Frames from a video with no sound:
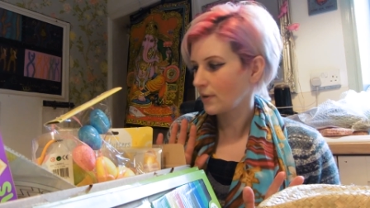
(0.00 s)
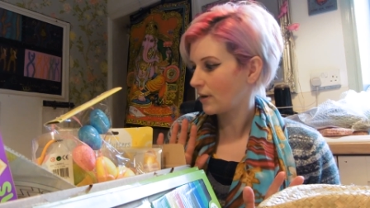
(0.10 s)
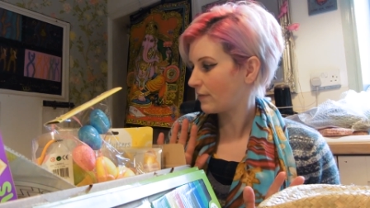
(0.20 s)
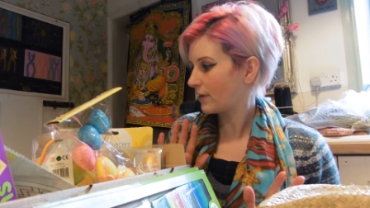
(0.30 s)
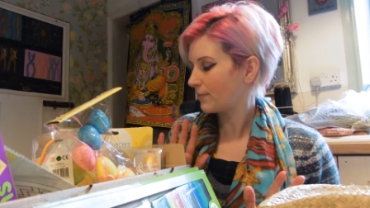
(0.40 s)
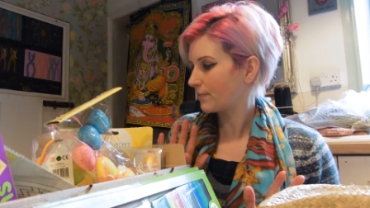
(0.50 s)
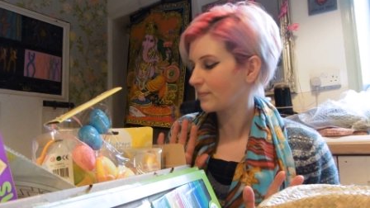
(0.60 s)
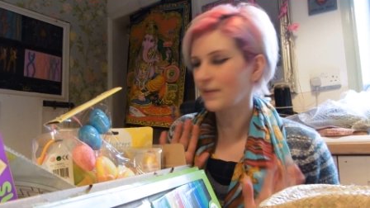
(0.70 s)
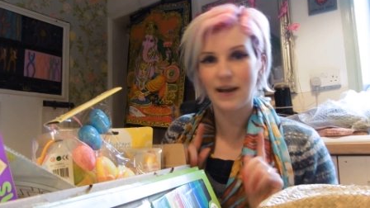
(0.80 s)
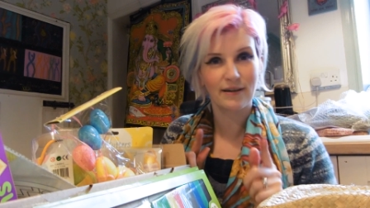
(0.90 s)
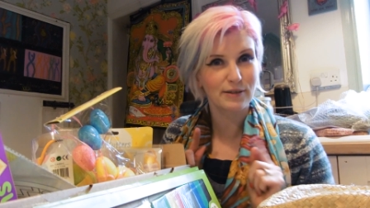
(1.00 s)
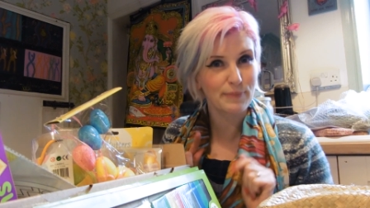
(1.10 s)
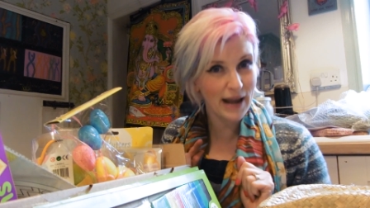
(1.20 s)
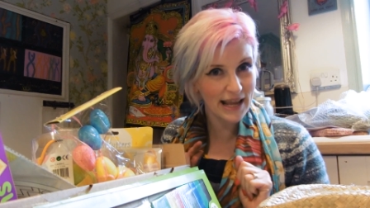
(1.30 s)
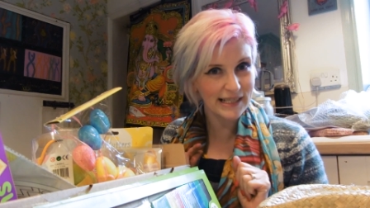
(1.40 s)
Have I? Yeah,
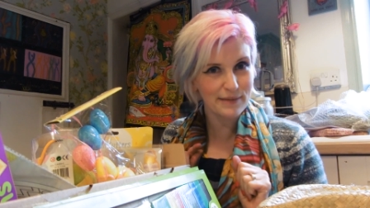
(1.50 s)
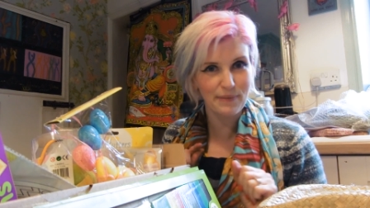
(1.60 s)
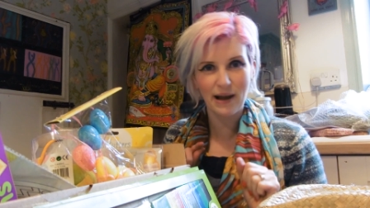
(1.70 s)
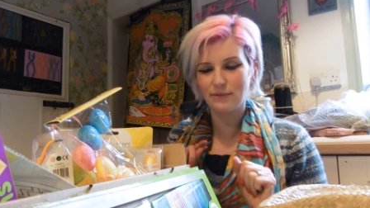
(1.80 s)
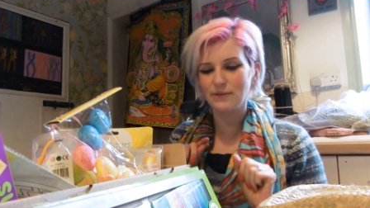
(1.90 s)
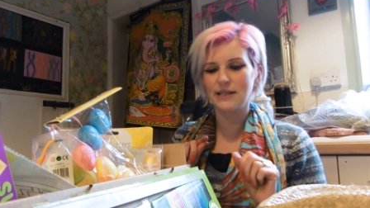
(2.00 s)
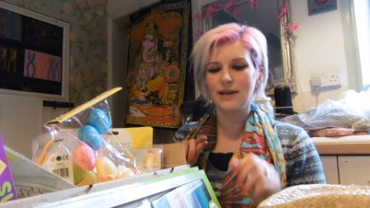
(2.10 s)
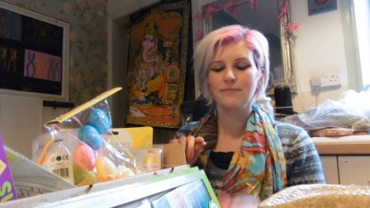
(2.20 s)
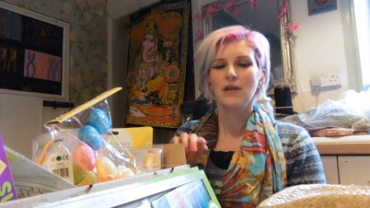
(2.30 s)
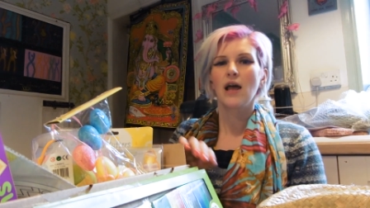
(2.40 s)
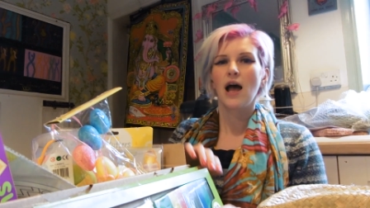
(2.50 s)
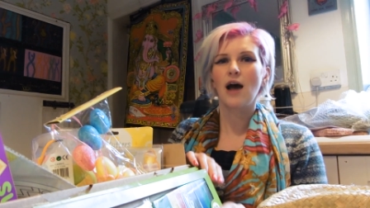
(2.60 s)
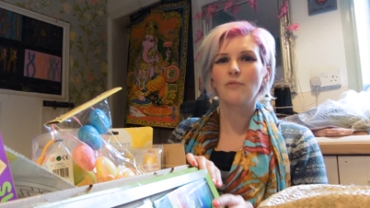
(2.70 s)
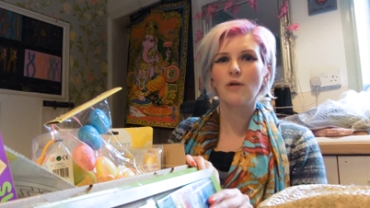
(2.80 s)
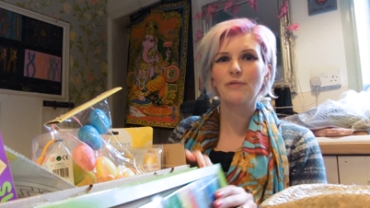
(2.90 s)
I've spent £18 here.
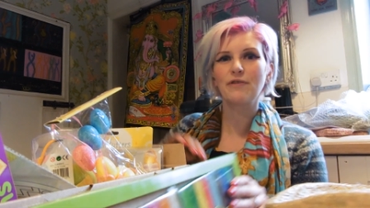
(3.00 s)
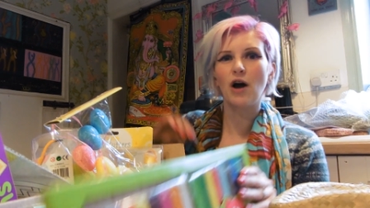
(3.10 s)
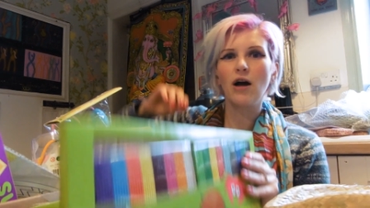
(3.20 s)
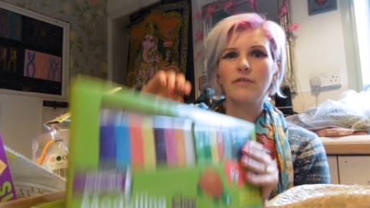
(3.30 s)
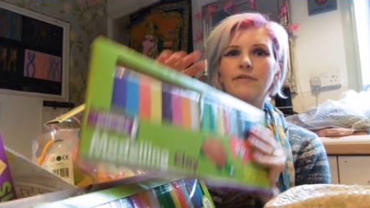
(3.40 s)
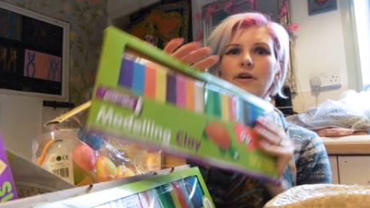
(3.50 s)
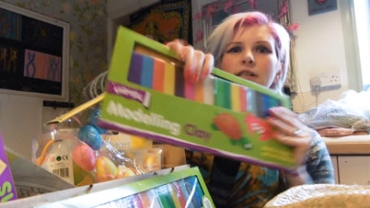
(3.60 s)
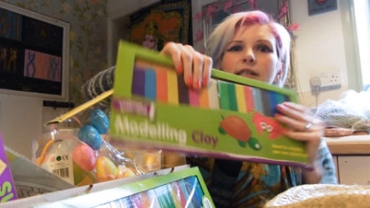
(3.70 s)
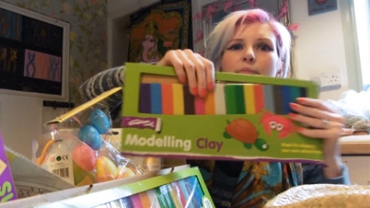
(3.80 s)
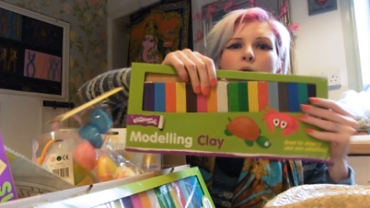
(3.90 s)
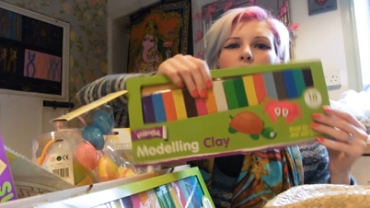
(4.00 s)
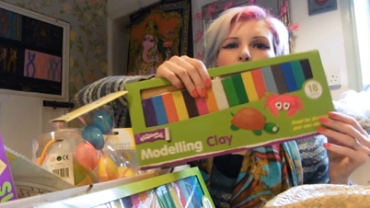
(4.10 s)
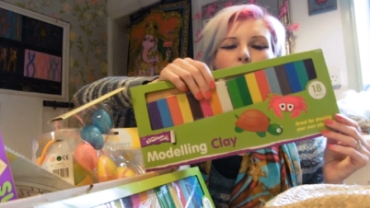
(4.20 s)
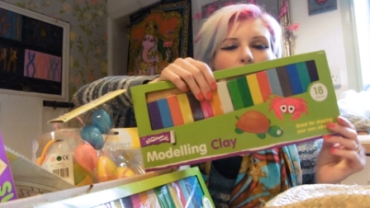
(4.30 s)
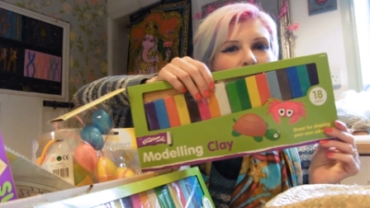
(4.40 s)
What we've got some
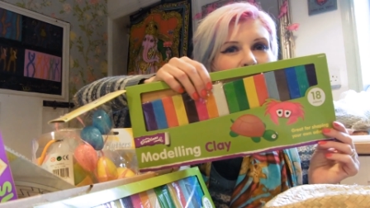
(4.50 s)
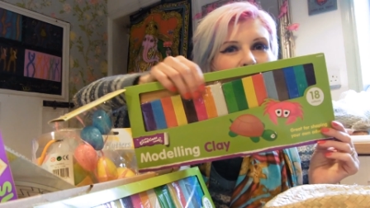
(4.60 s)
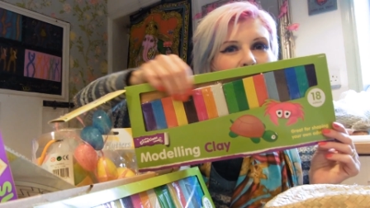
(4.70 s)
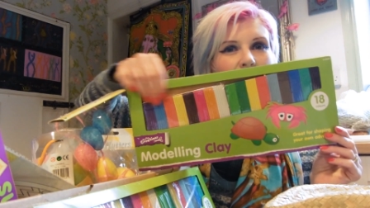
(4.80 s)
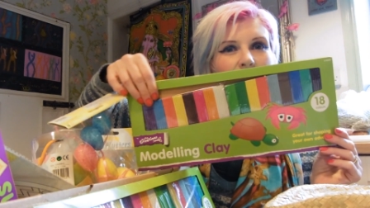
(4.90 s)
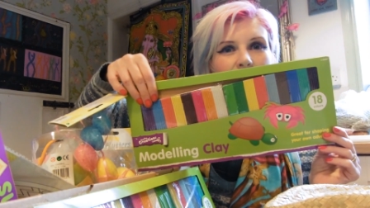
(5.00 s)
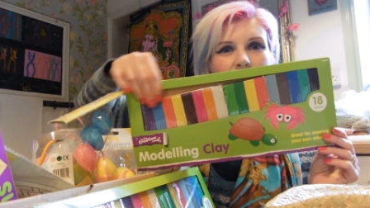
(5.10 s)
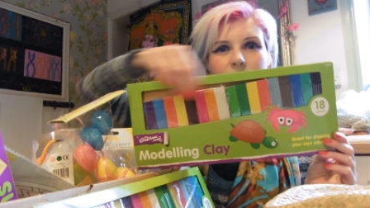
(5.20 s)
modelling clay.